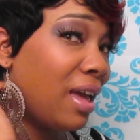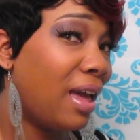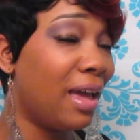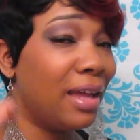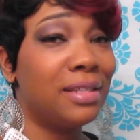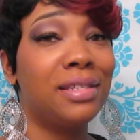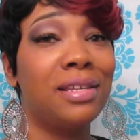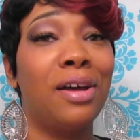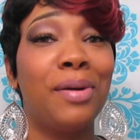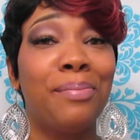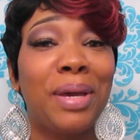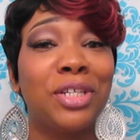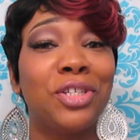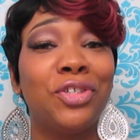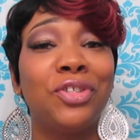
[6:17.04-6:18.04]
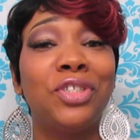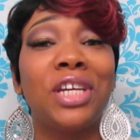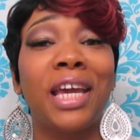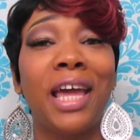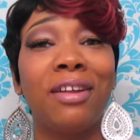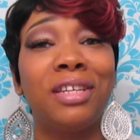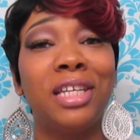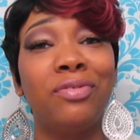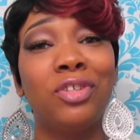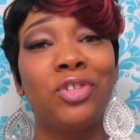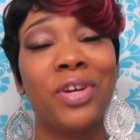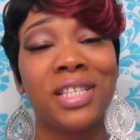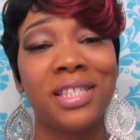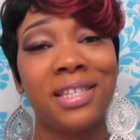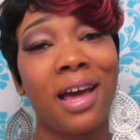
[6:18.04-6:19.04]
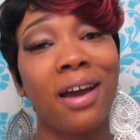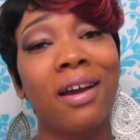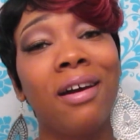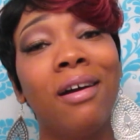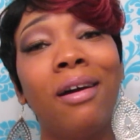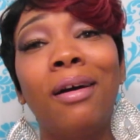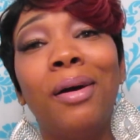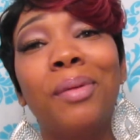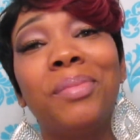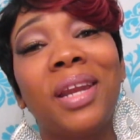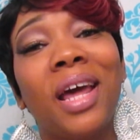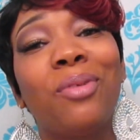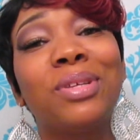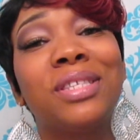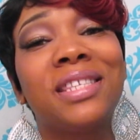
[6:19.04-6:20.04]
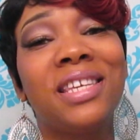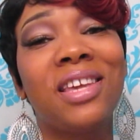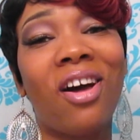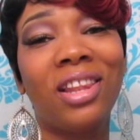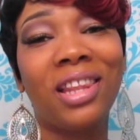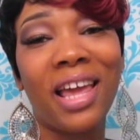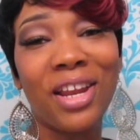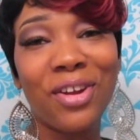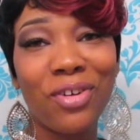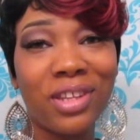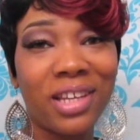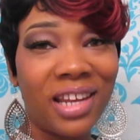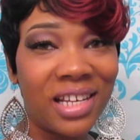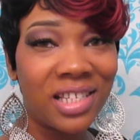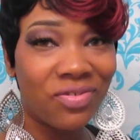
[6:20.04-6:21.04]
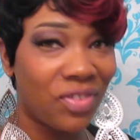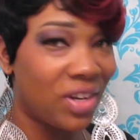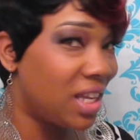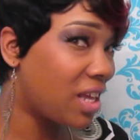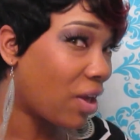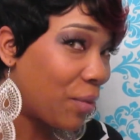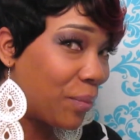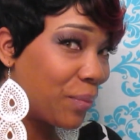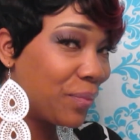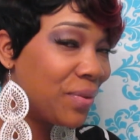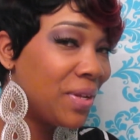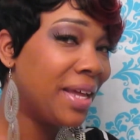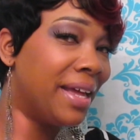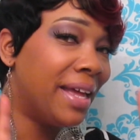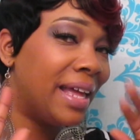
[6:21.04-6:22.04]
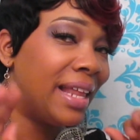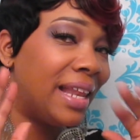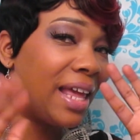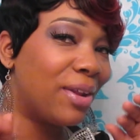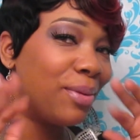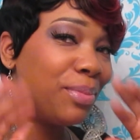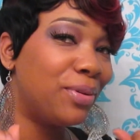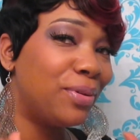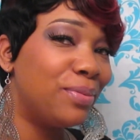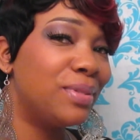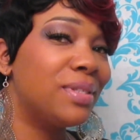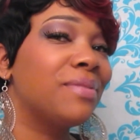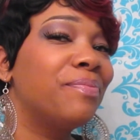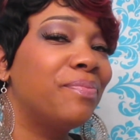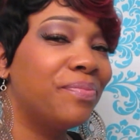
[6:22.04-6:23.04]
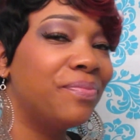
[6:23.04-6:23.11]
And um, make sure you check out divatress.com, and I will see y'all later on the next video. Later, boobs.